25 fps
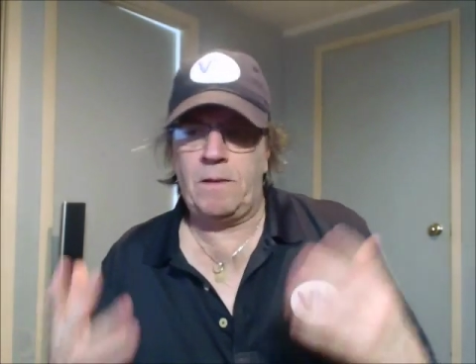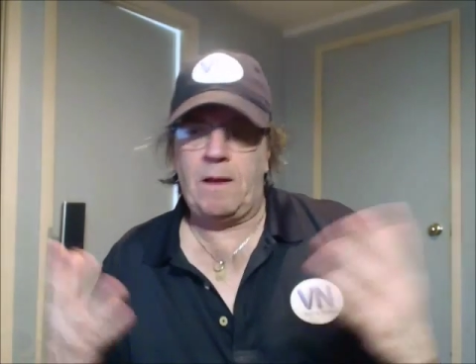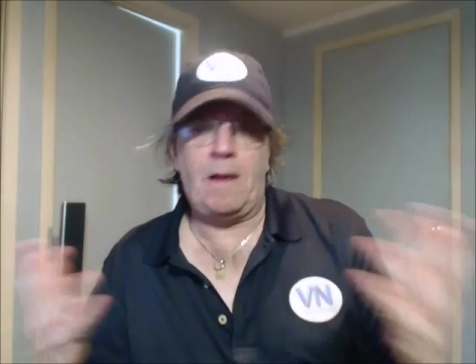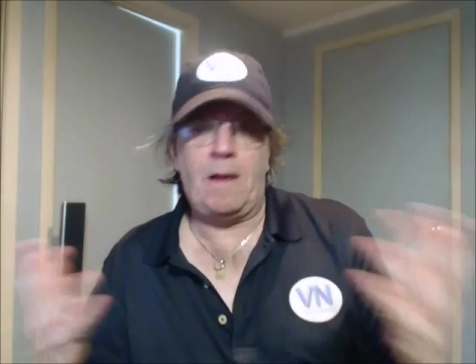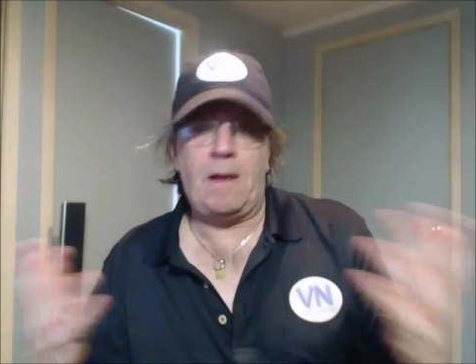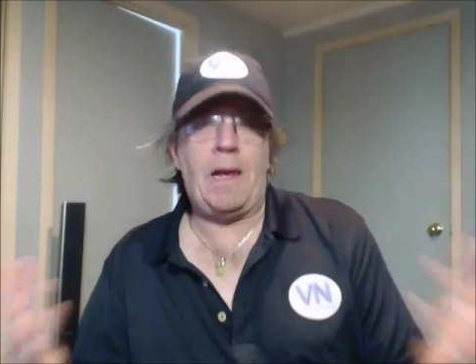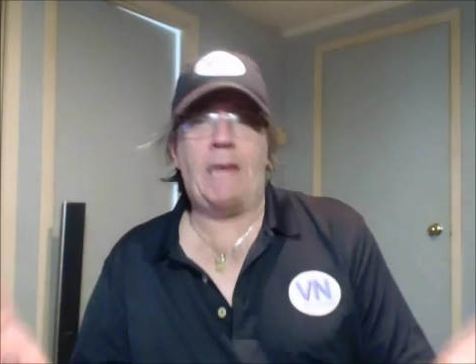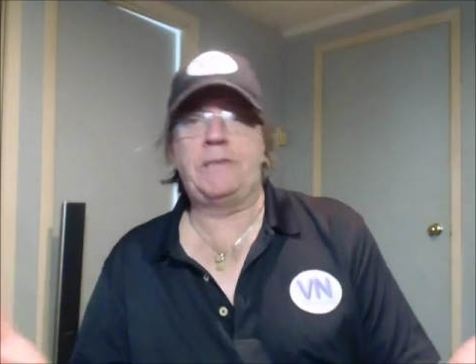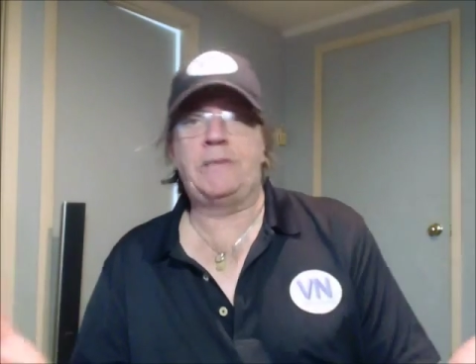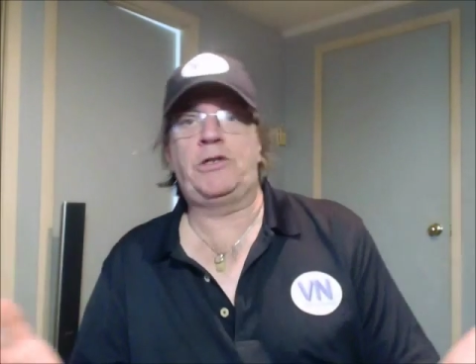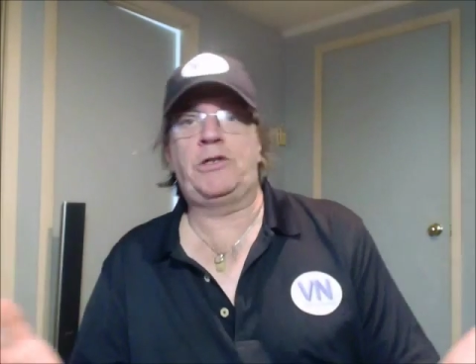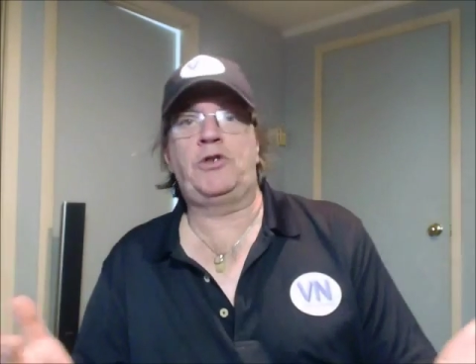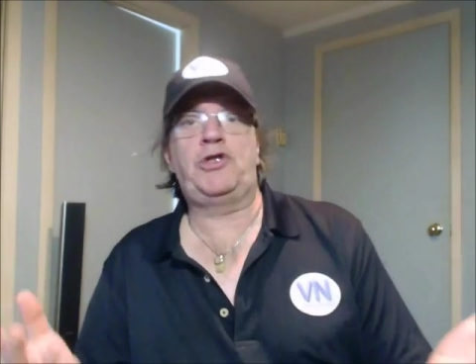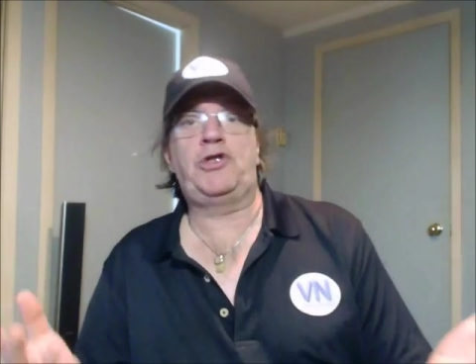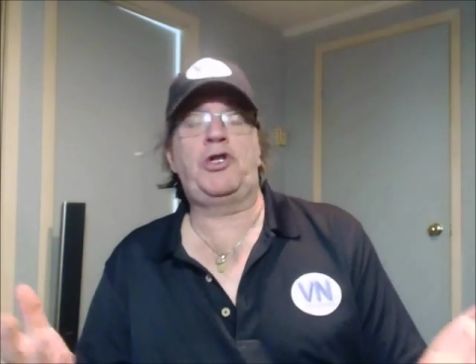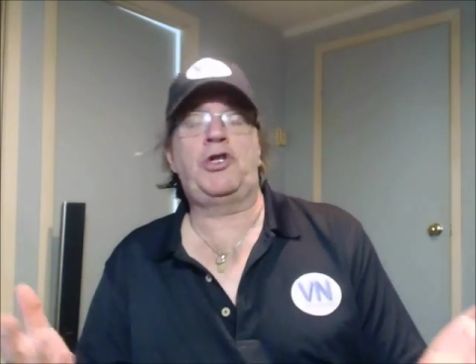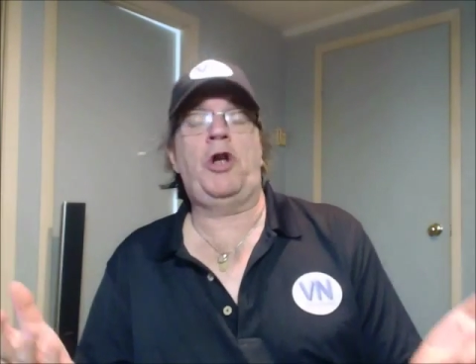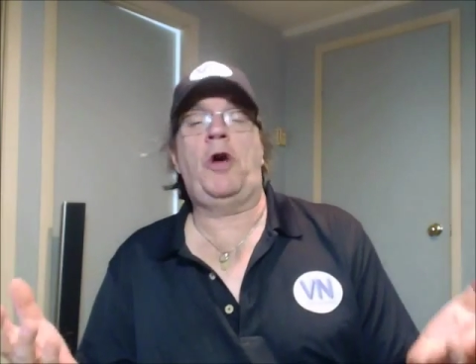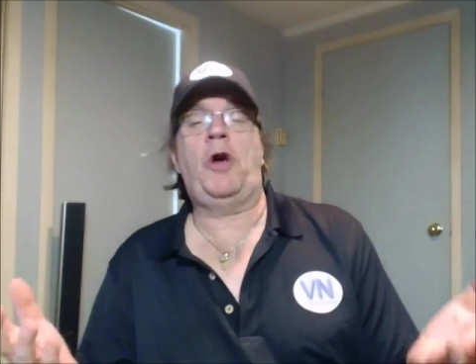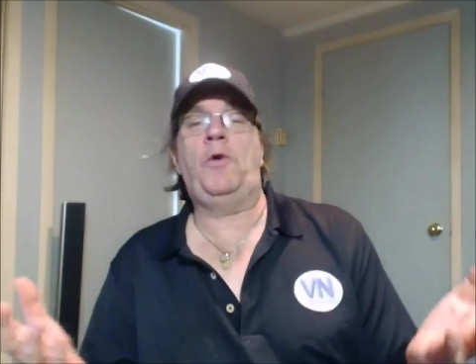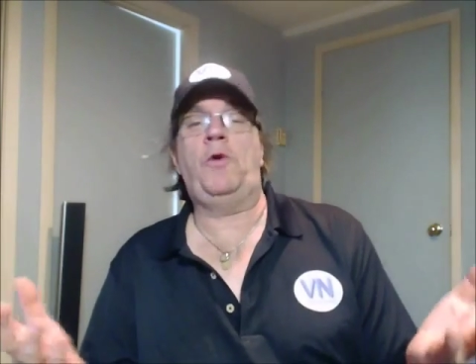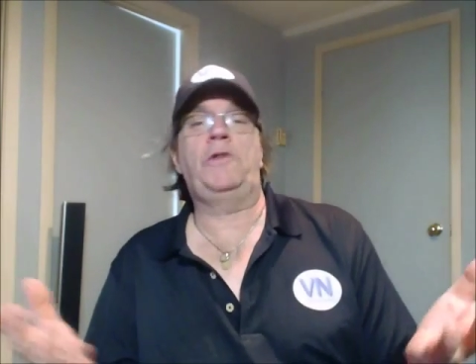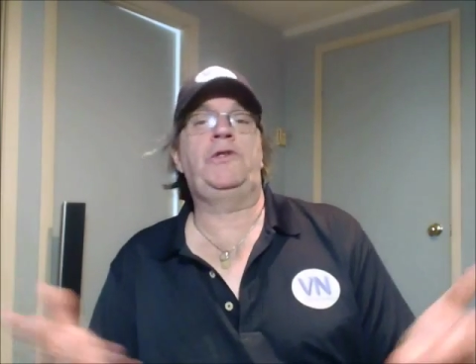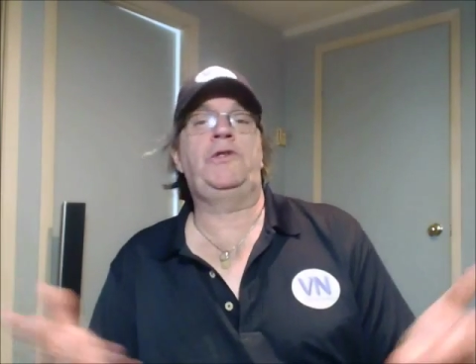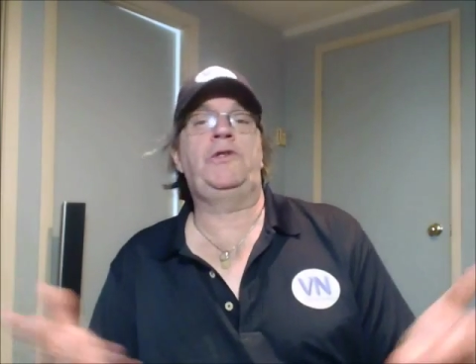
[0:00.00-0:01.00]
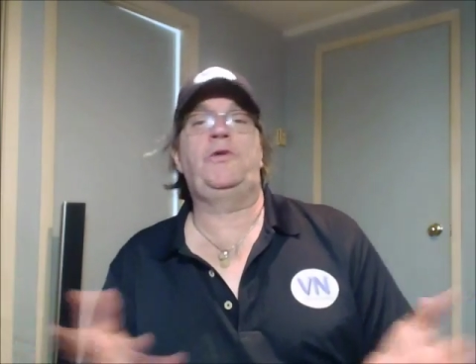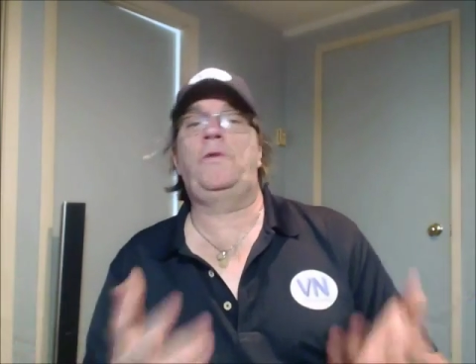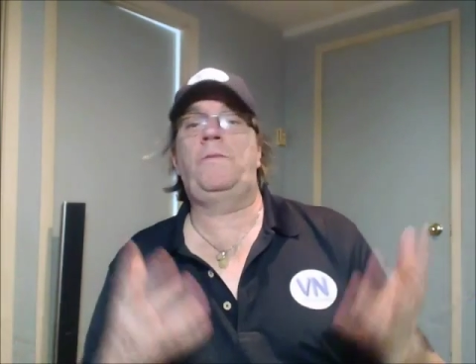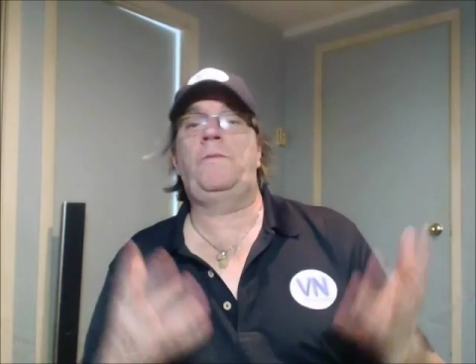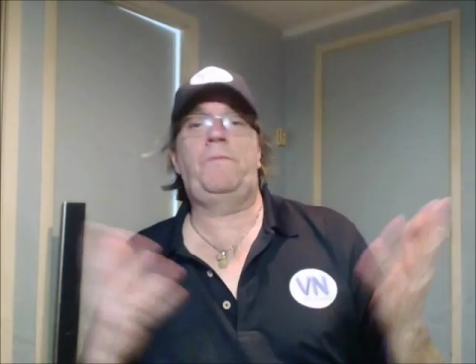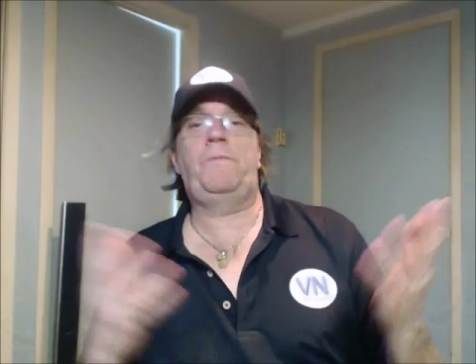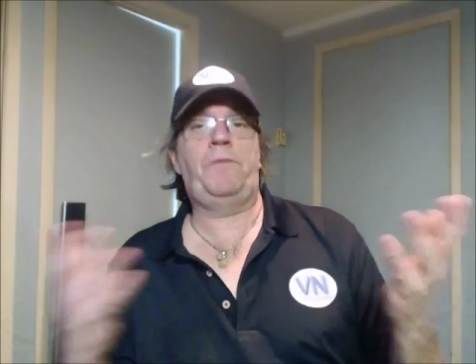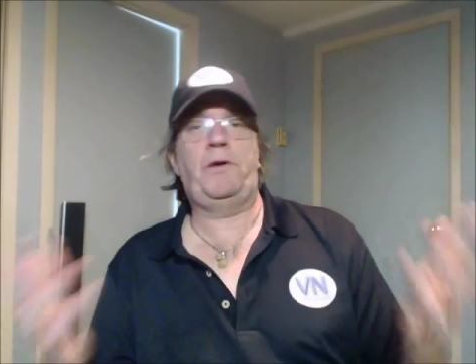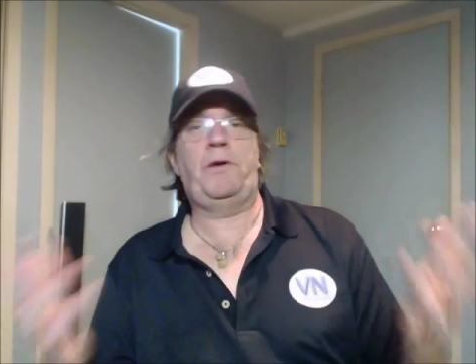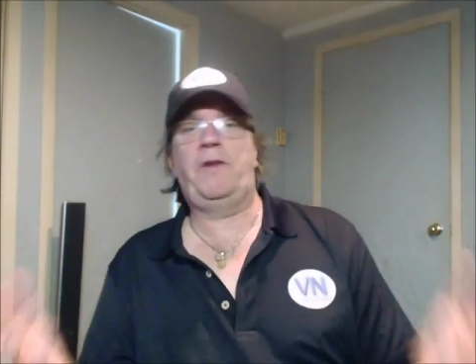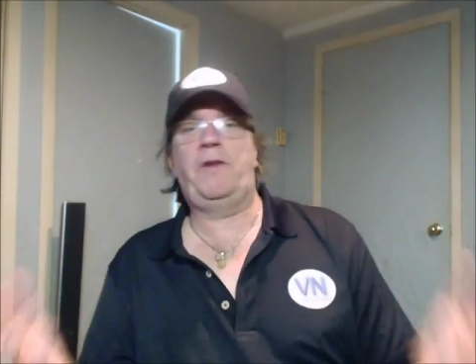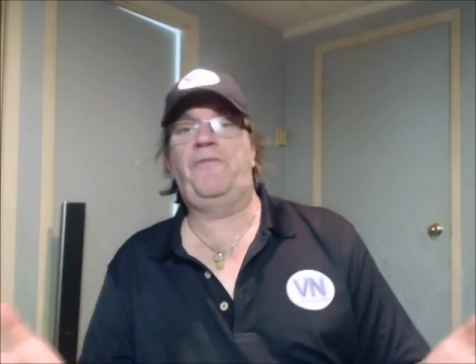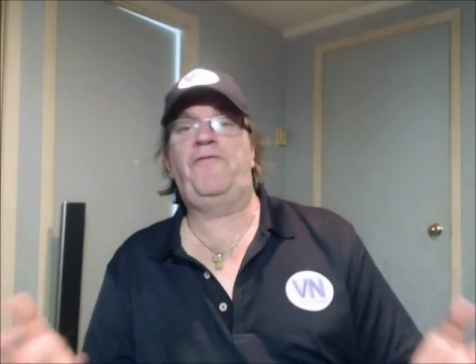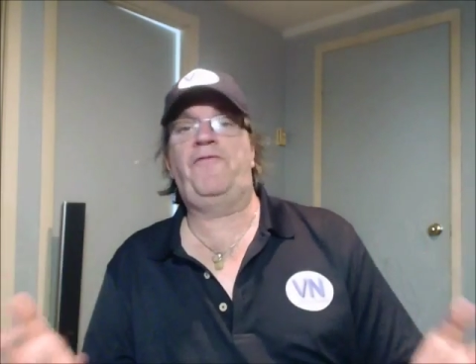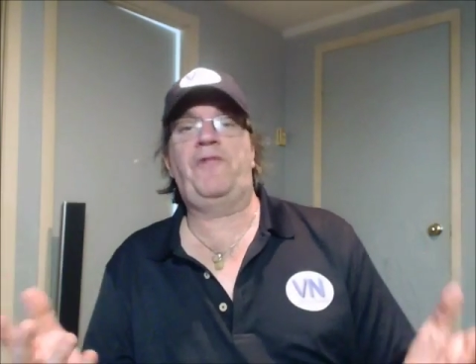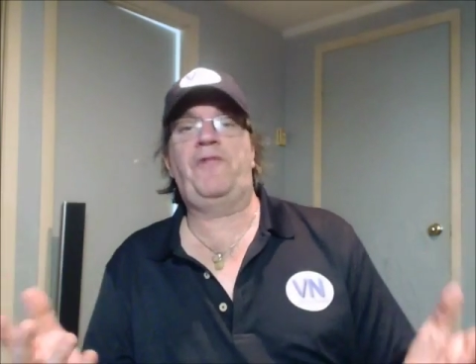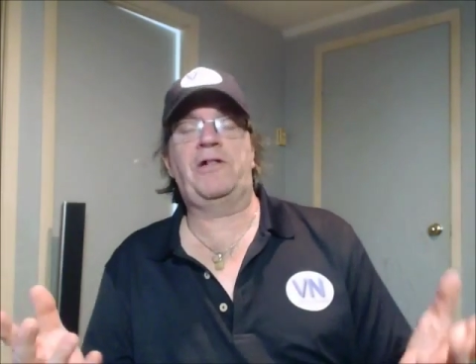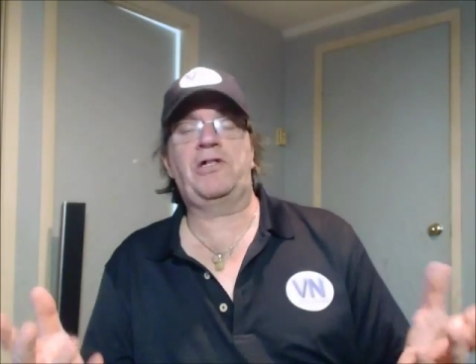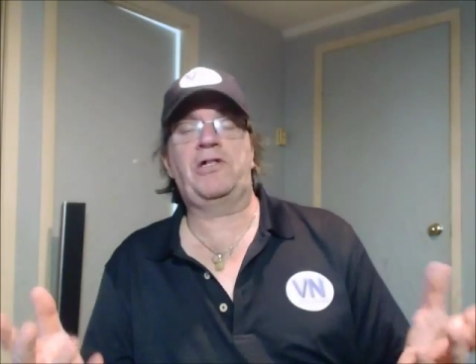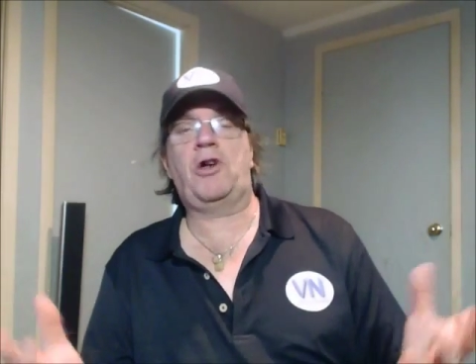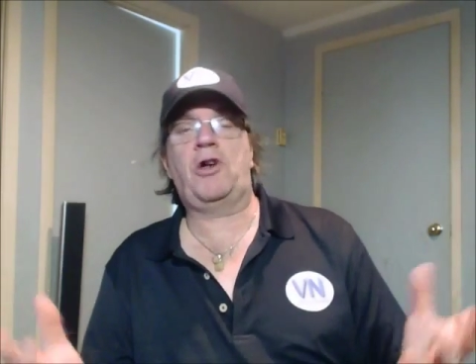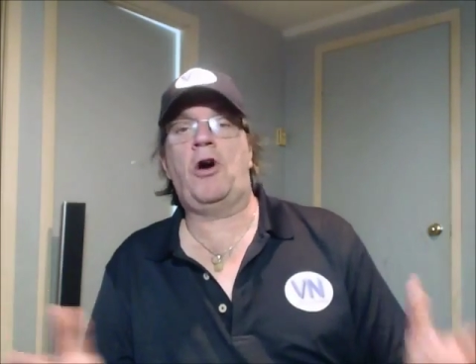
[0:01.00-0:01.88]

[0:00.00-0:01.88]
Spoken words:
As you should always do, put in fresh